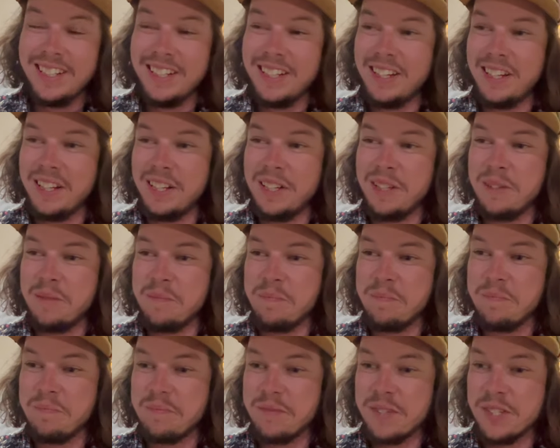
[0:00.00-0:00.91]

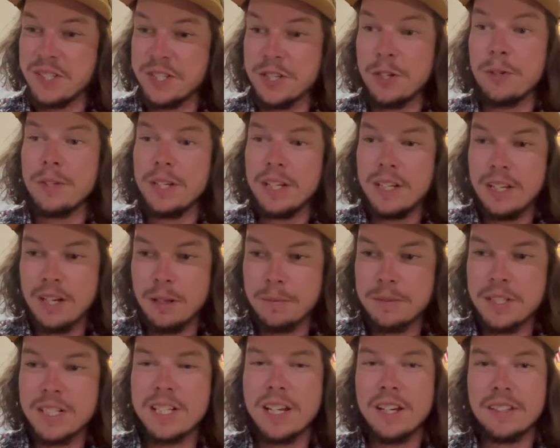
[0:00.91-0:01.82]
So he helped
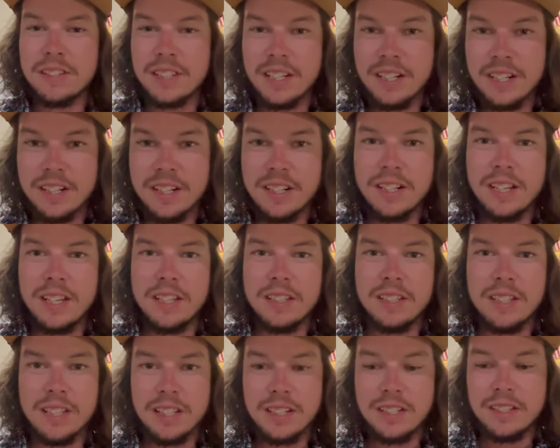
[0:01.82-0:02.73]
us out there, and
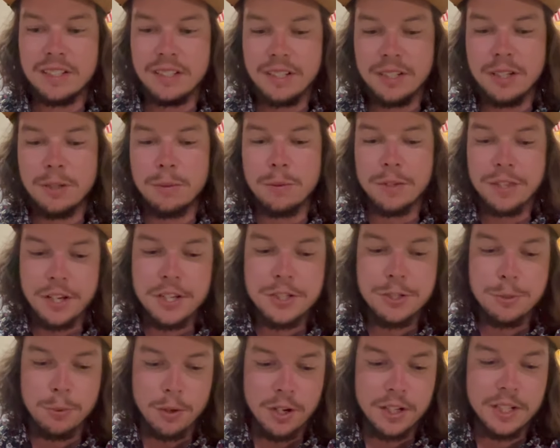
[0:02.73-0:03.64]
then with
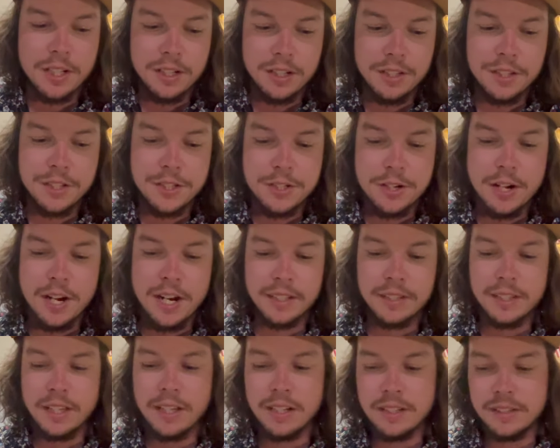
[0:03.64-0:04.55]
us working on the track,
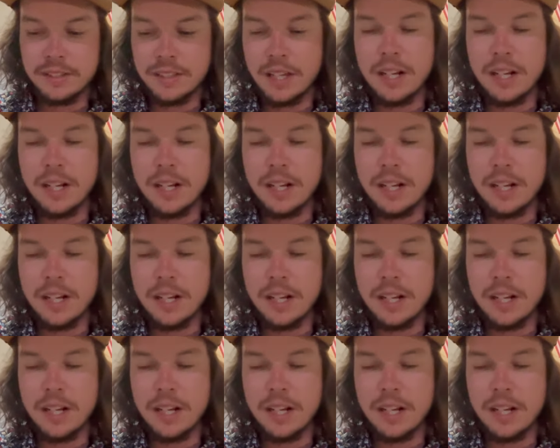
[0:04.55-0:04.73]
that